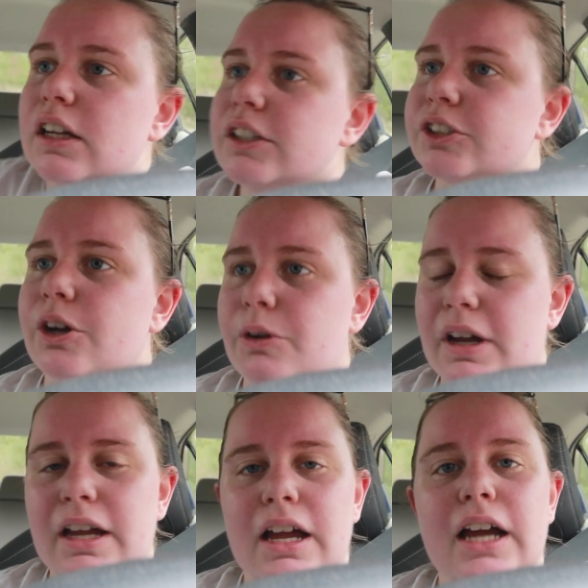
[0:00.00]
So
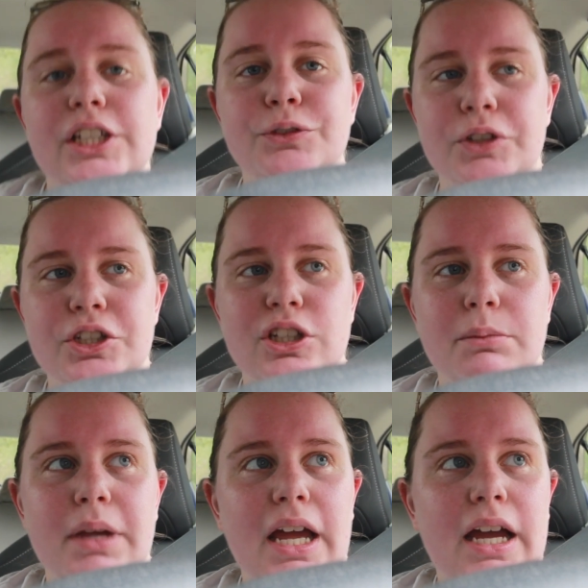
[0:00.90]
I just finished up
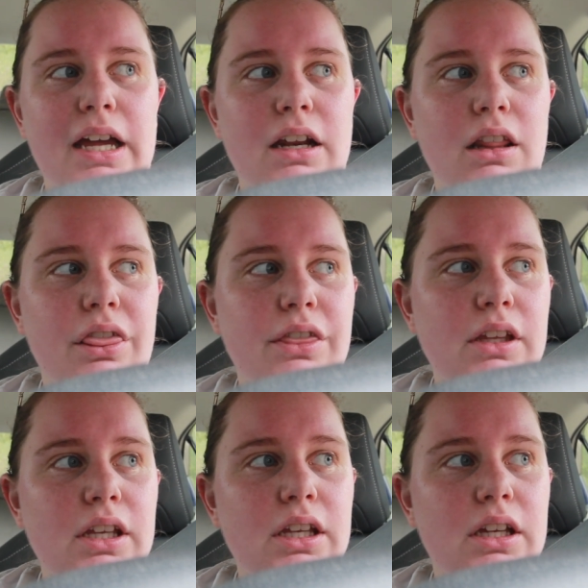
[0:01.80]
at
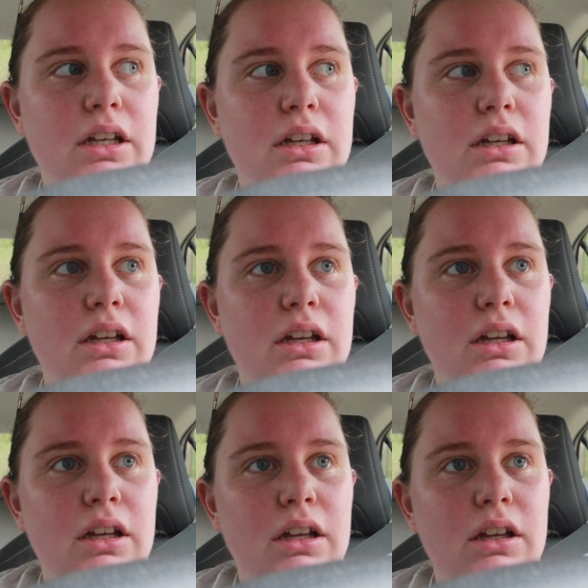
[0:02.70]
the
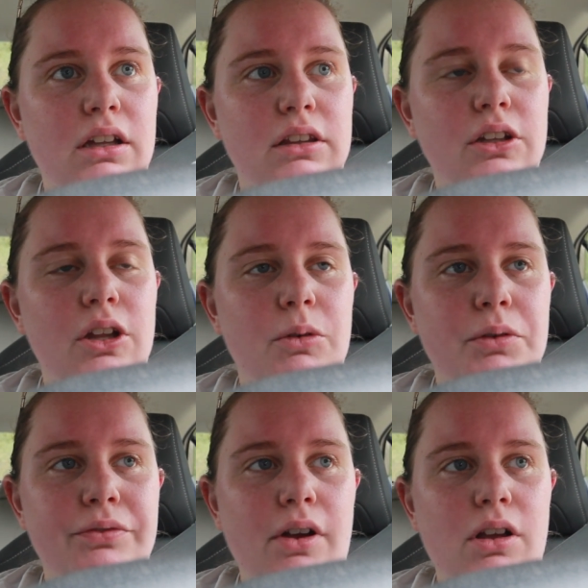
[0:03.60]
lower
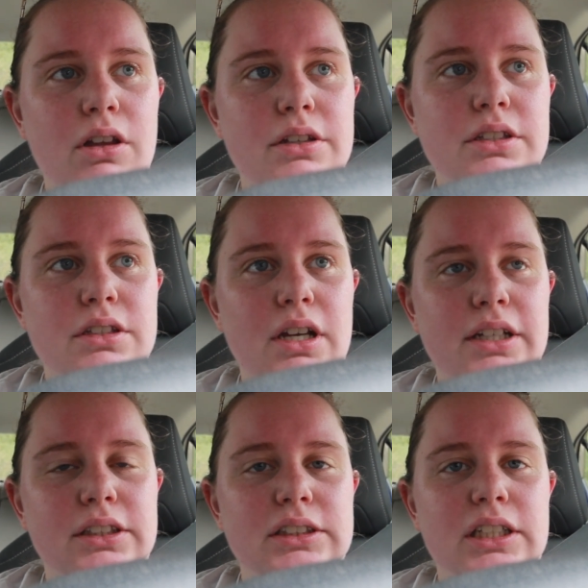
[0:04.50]
falls.
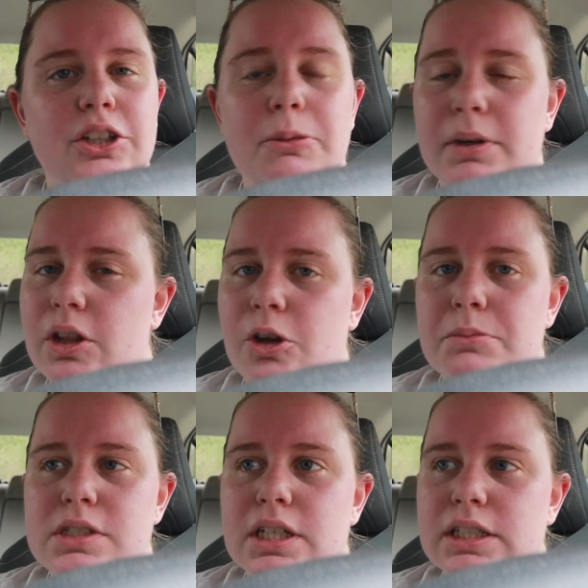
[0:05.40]
I did a little bit of the
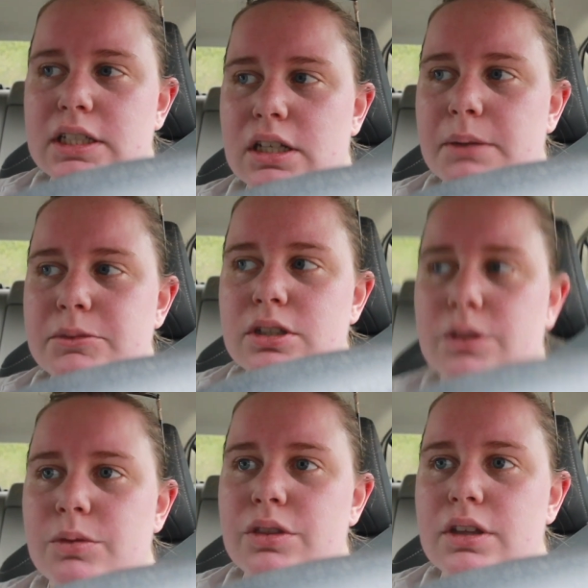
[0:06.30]
homestead to get up
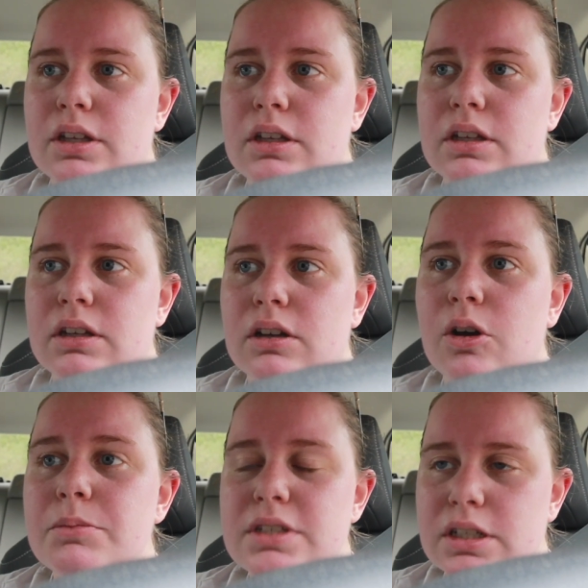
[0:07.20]
to the
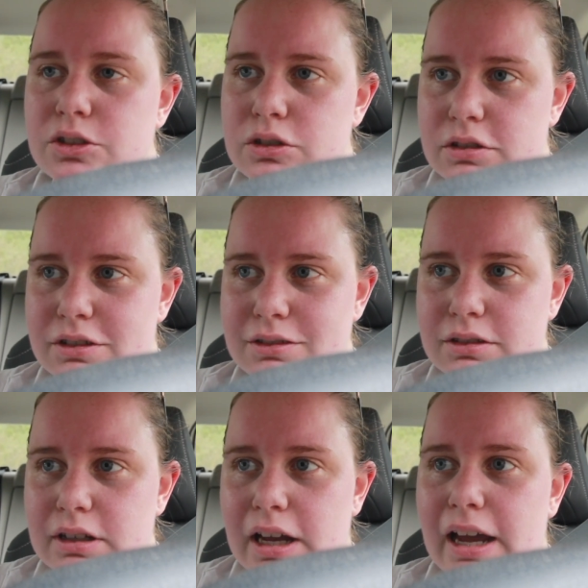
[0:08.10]
homestead.
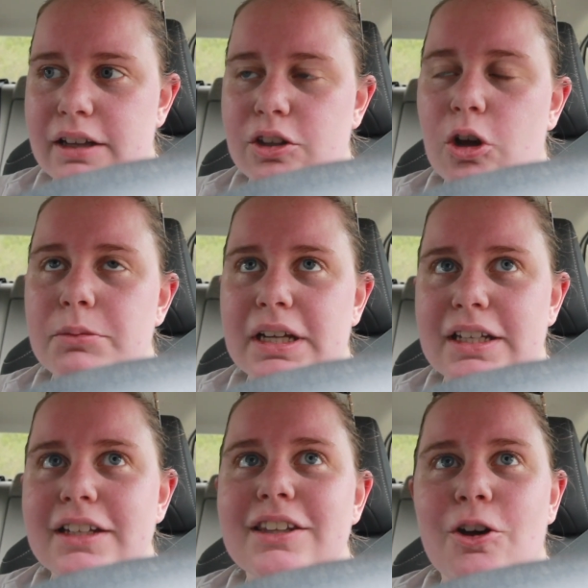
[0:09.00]
I
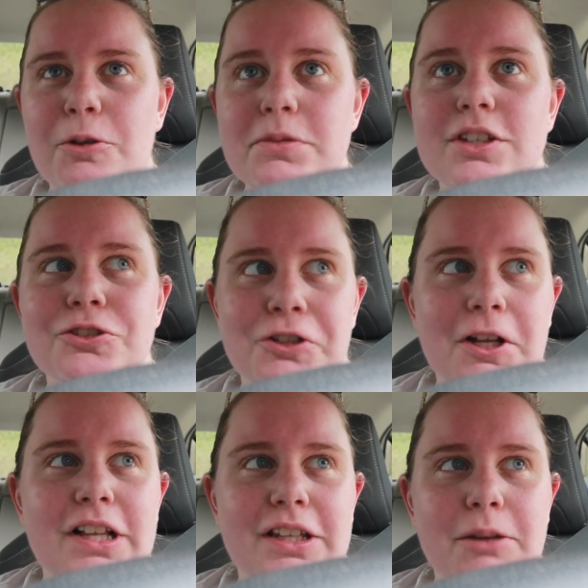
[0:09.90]
did the homestead
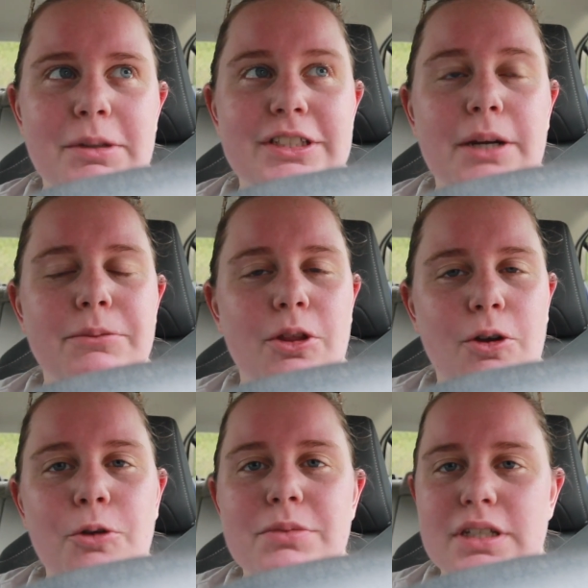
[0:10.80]
trail a little bit to get up to the
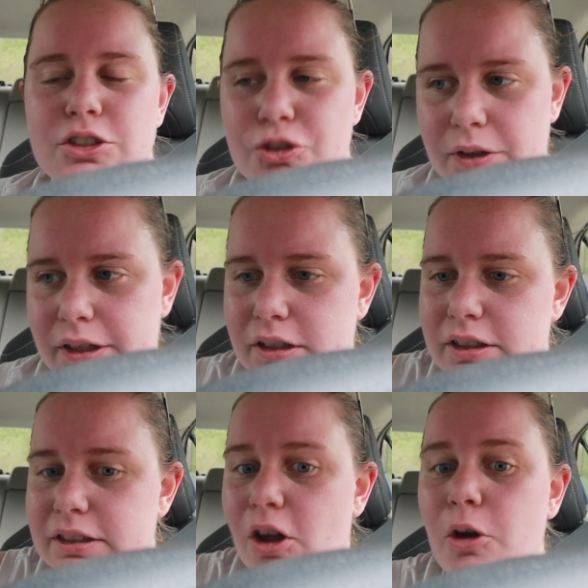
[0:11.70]

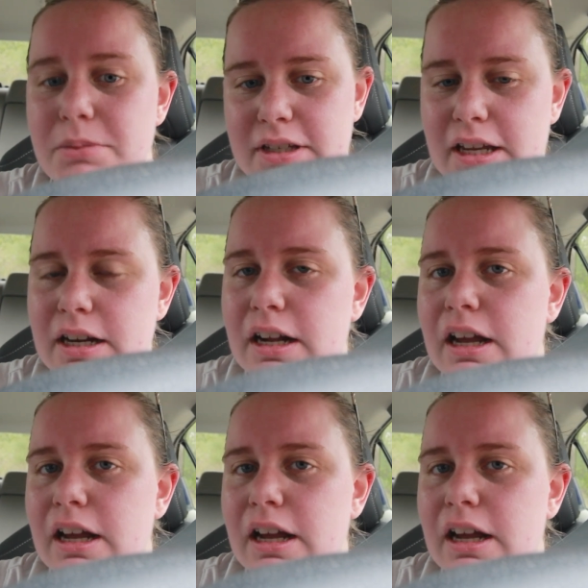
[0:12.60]
homestead.